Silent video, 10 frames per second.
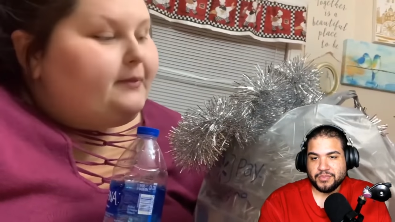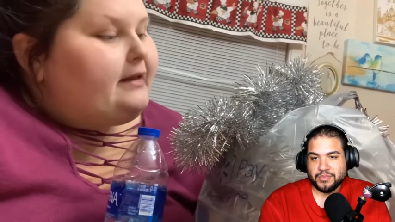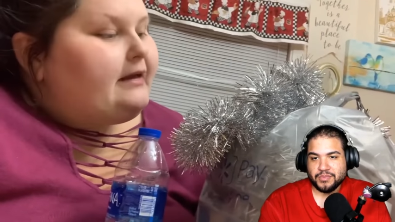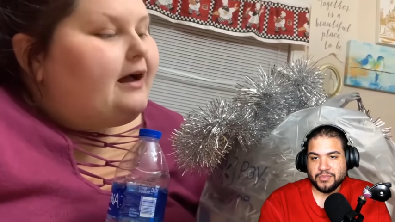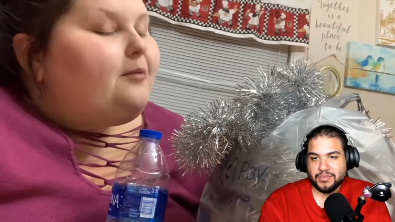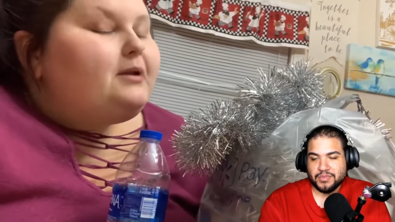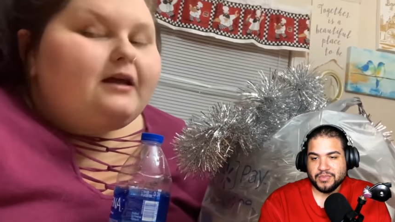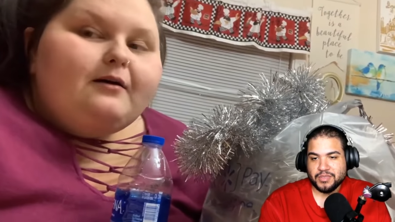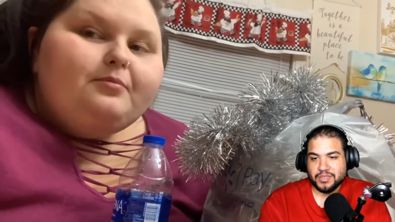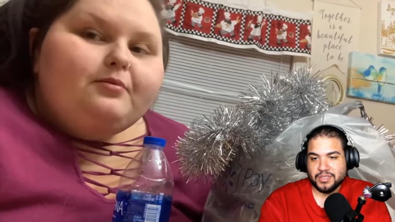Speaker 1: coming
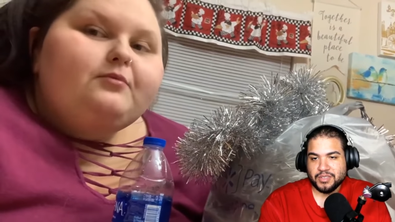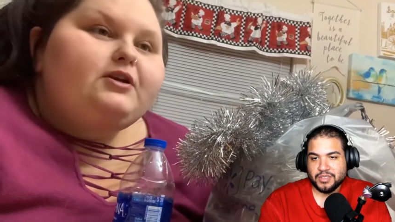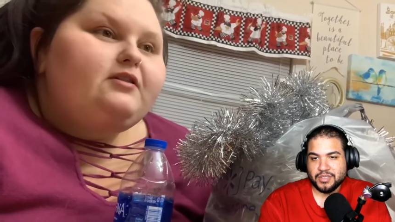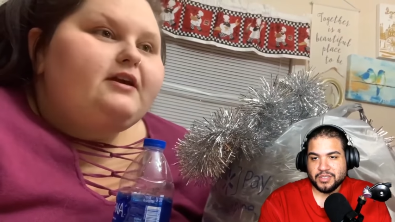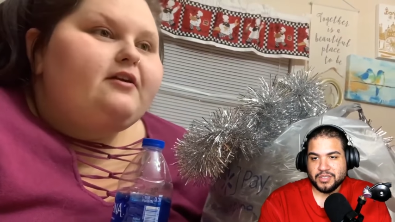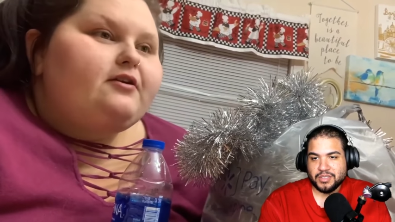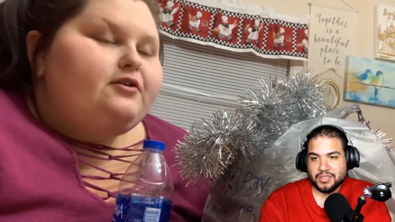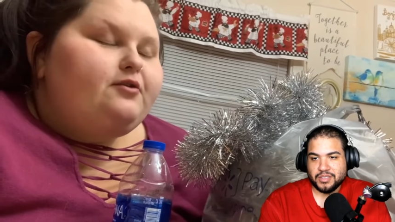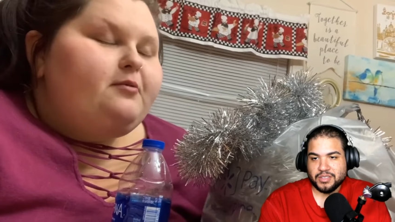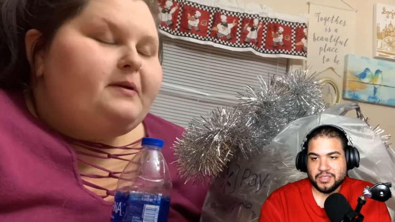up. When do you think you're gonna
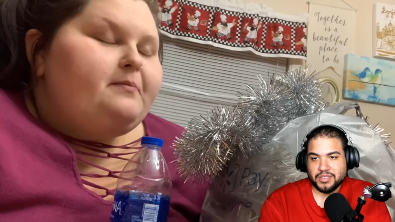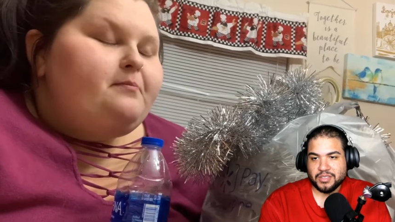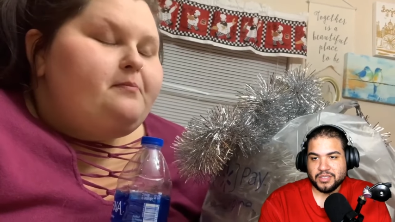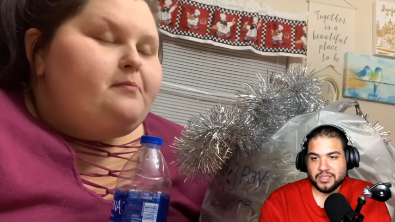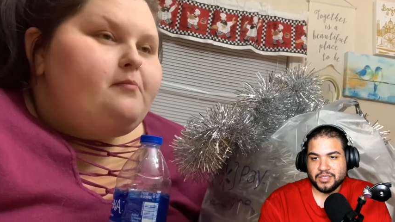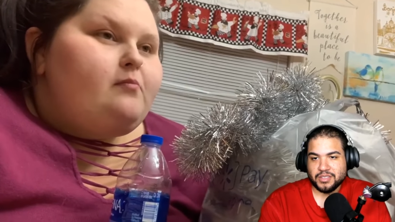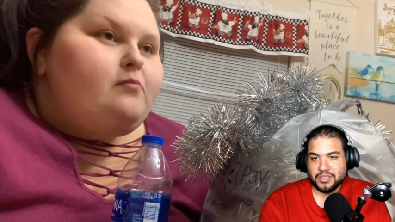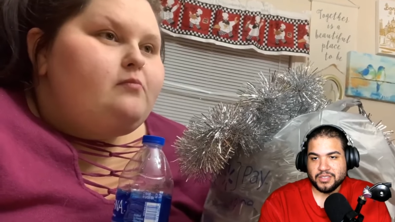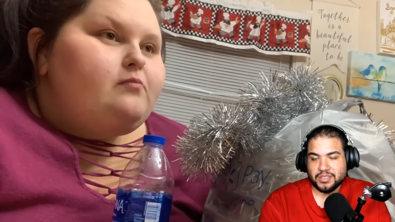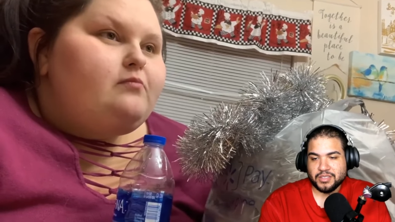do it, babe?
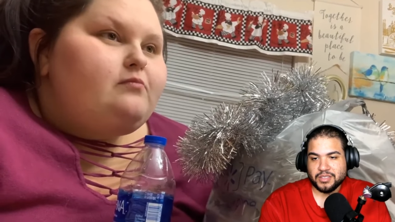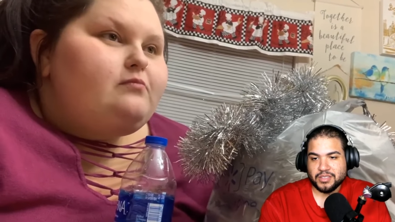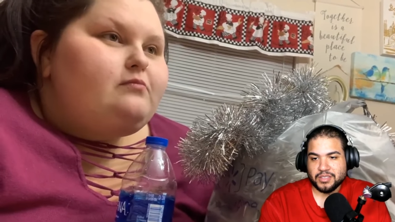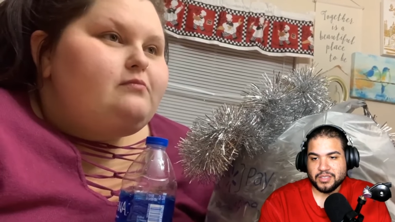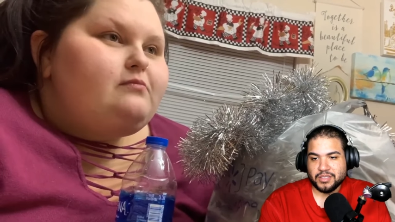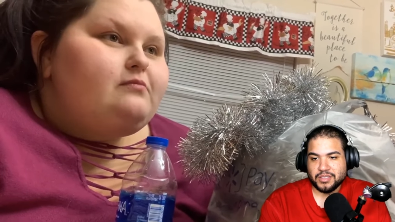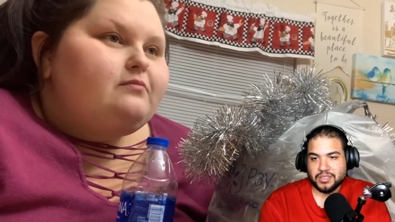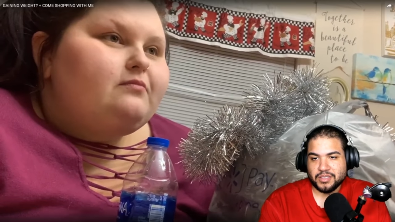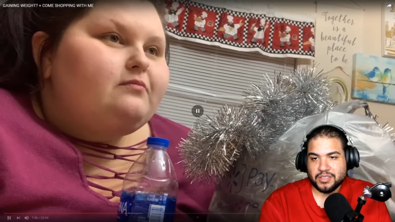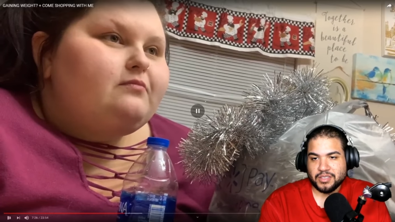I don't know.
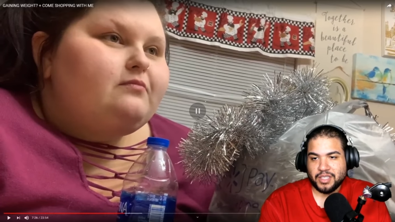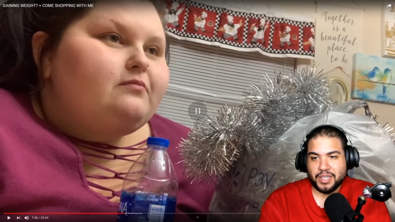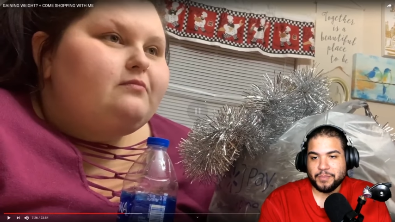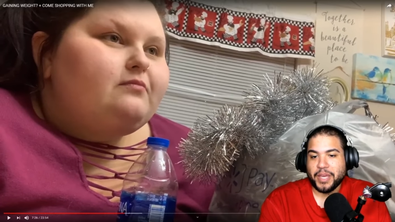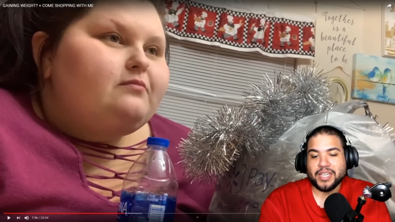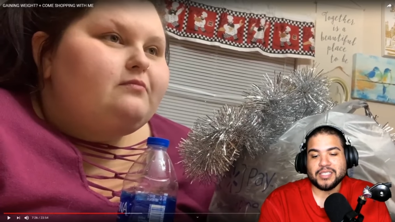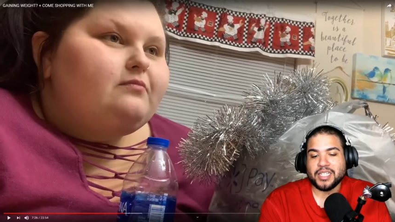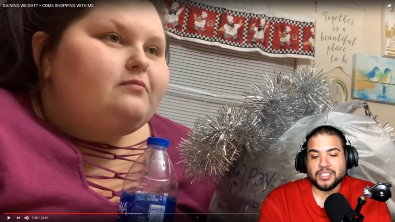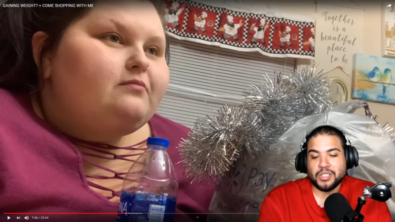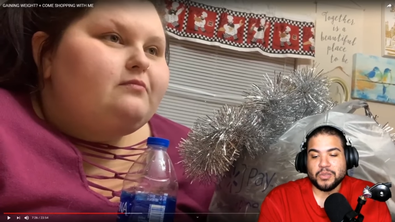
Speaker 2: Becky's like,
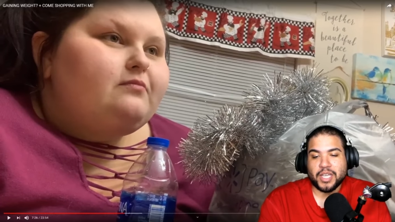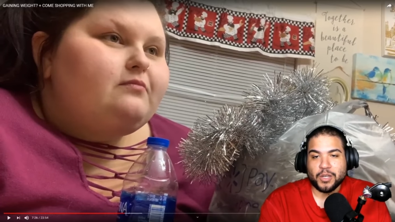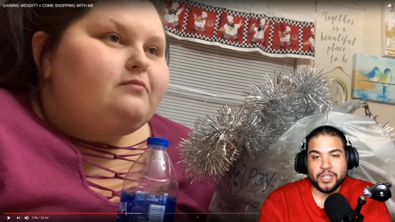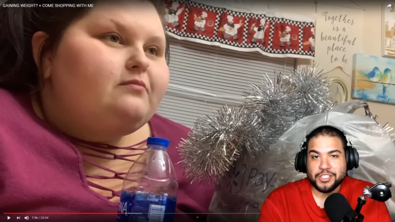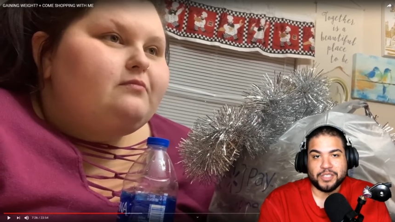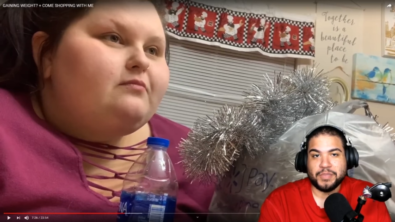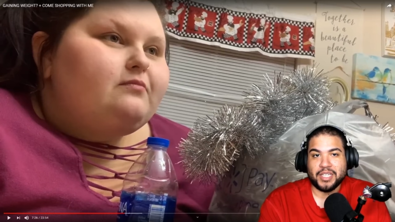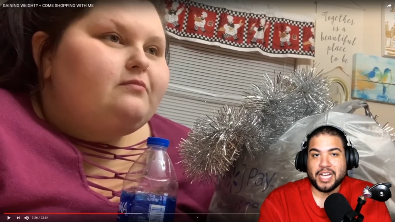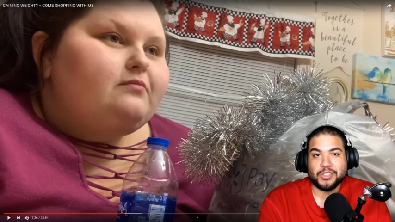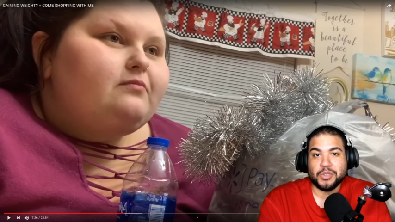don't question me.
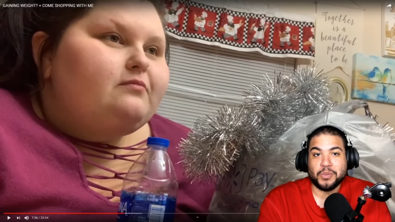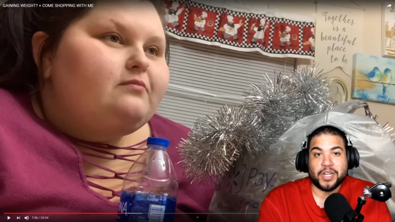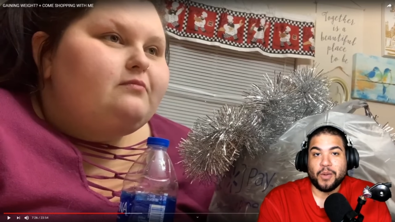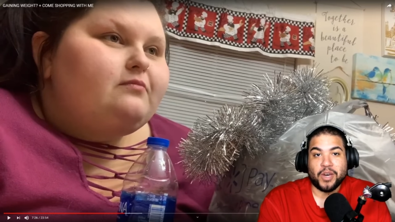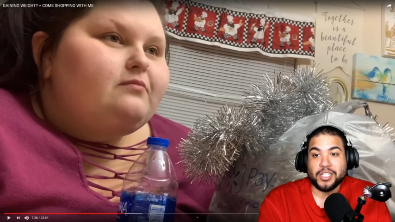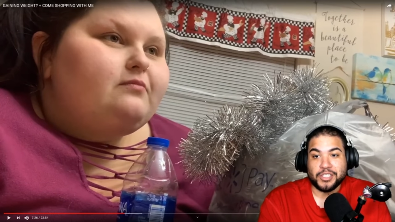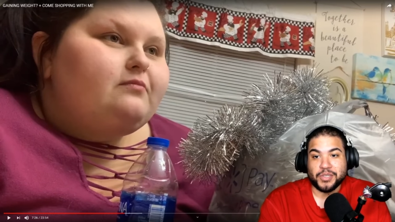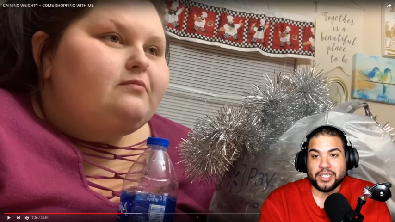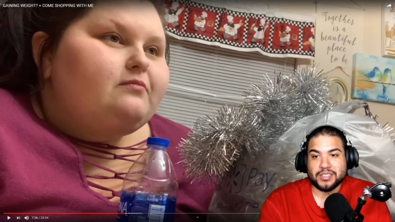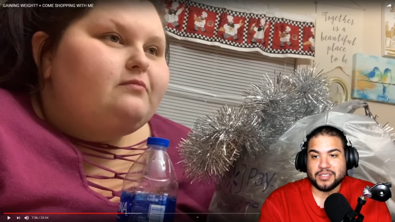I'll do it when I want to do
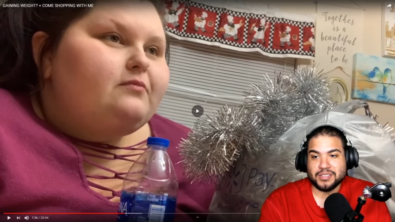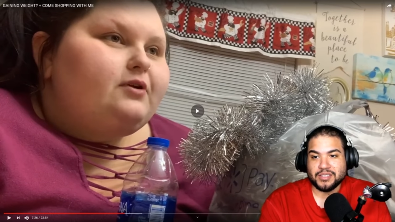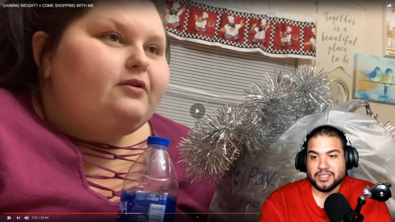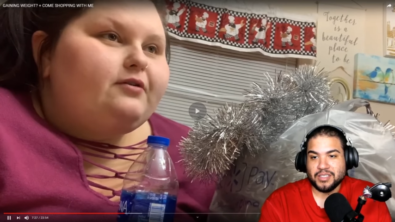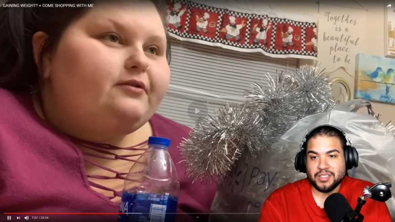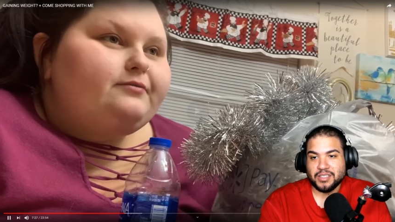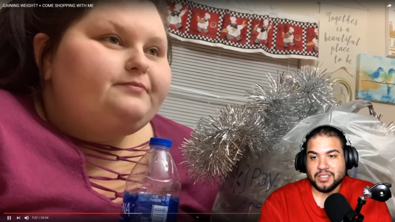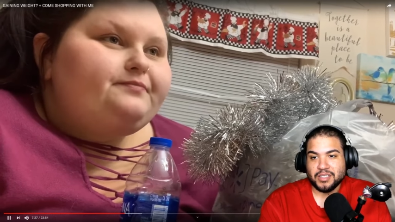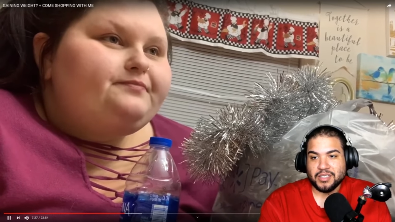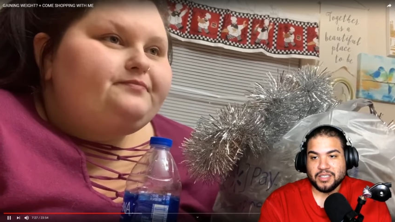it. I don't know.
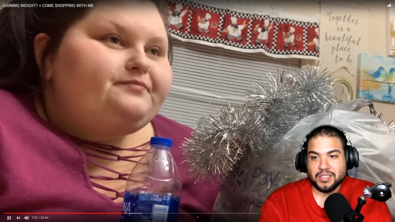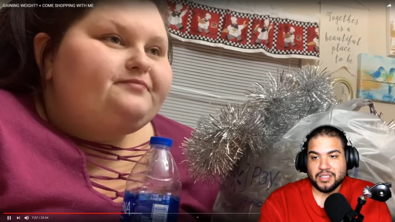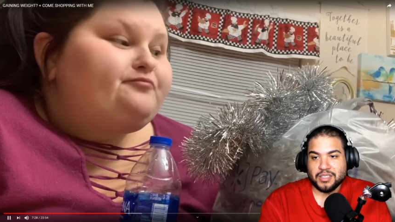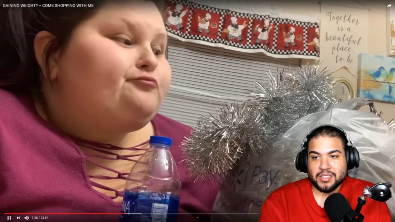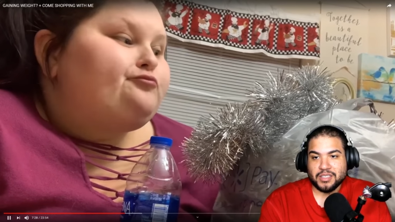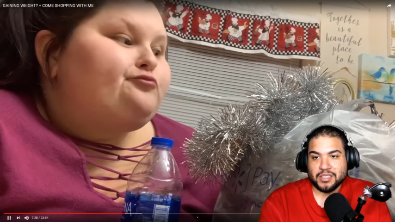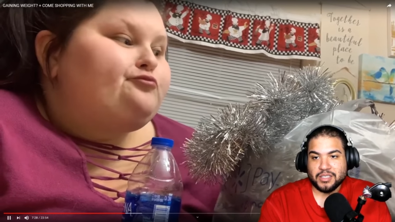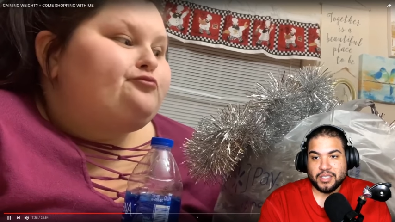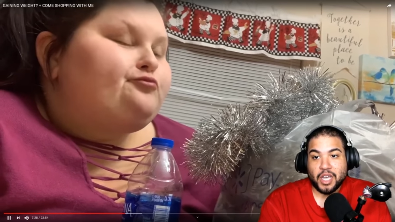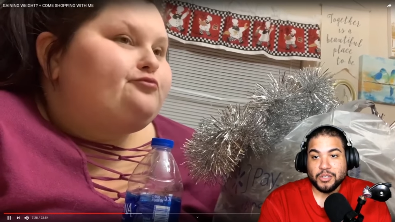
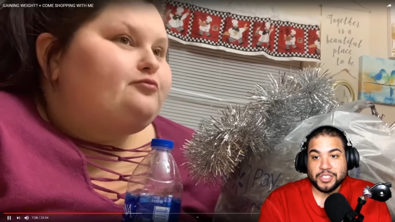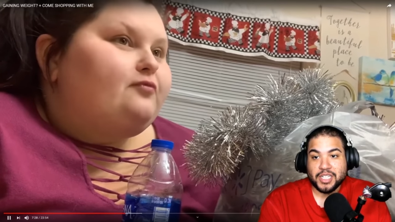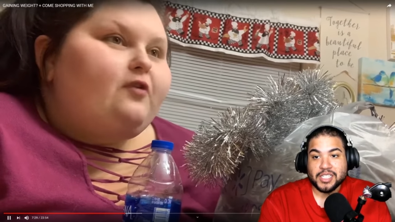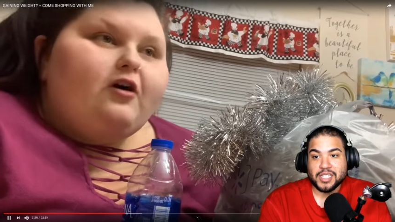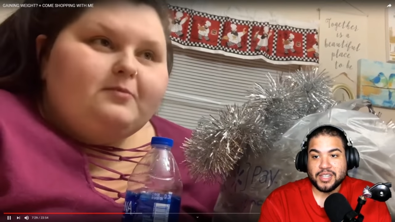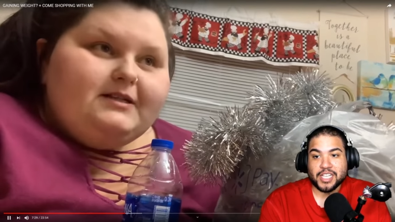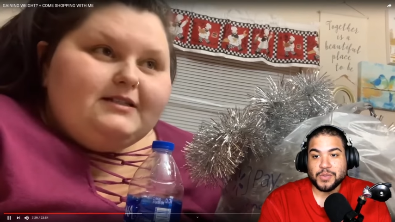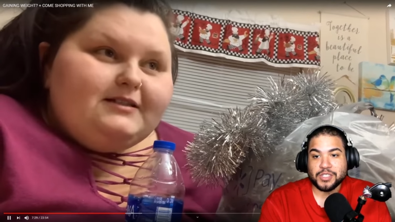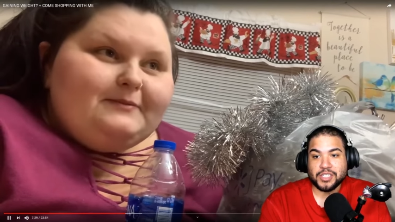No, she doesn't. That's what she